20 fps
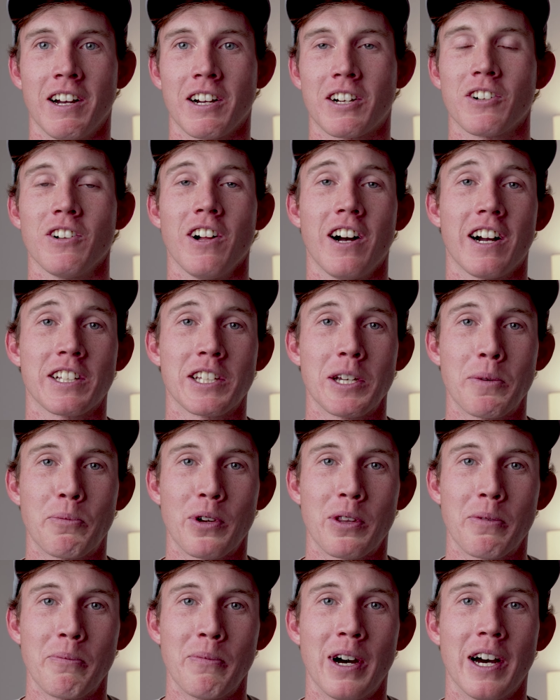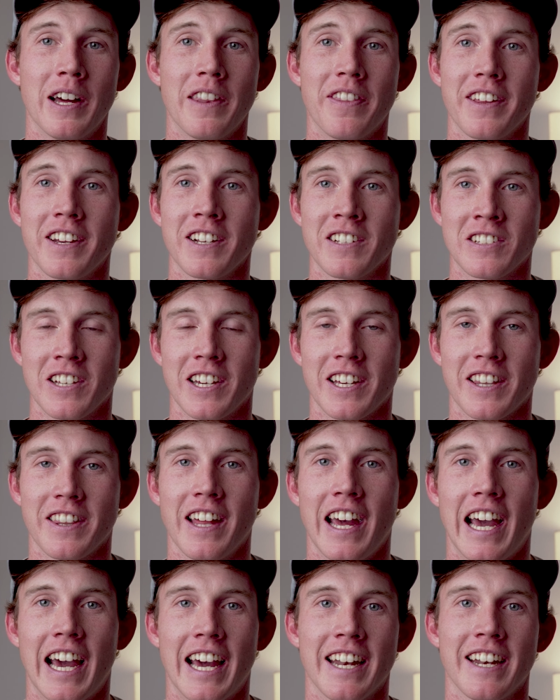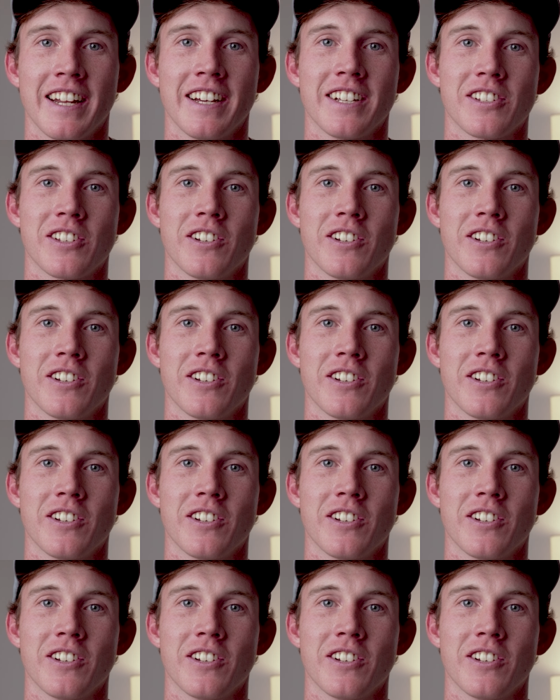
clogged up with mud, things like that.